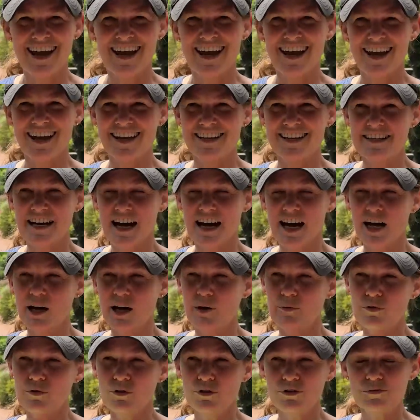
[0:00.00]
And I
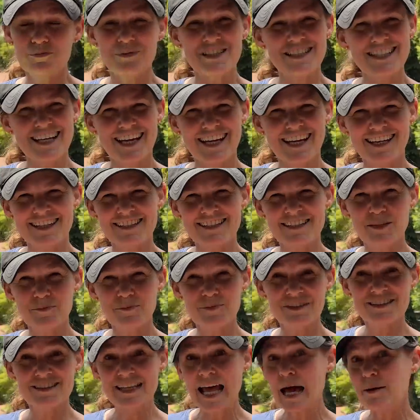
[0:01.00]
will be taking some
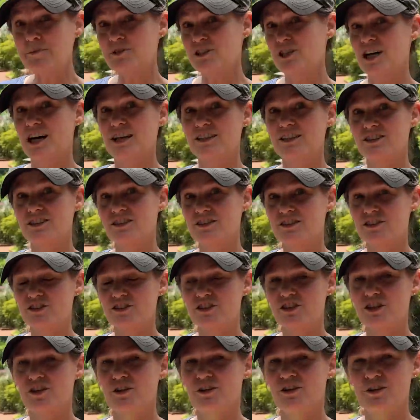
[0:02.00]
snapshots to
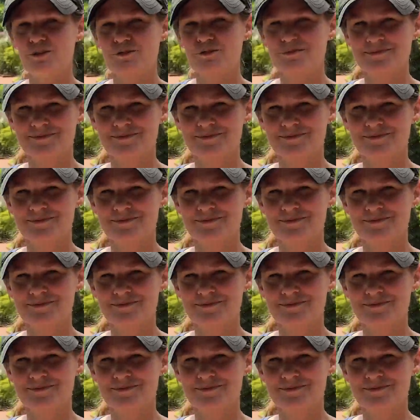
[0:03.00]
show you.